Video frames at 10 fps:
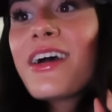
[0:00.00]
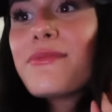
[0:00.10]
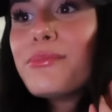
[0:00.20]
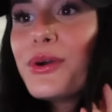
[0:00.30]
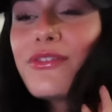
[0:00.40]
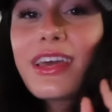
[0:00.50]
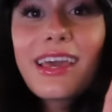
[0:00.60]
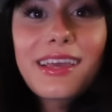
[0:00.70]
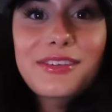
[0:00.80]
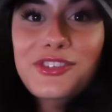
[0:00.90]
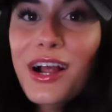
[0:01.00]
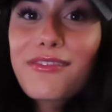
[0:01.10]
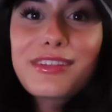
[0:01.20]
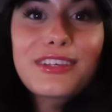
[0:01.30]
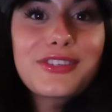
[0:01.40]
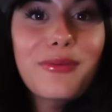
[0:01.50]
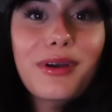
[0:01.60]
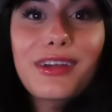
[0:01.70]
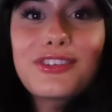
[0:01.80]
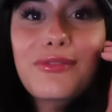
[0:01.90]
moving and traveling so
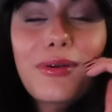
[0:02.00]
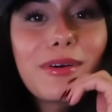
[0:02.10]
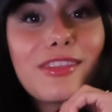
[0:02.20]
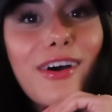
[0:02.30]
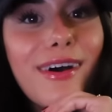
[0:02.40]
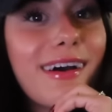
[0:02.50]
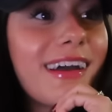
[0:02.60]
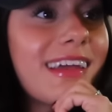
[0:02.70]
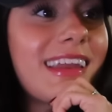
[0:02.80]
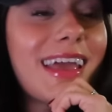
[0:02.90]
much, and Ramadan,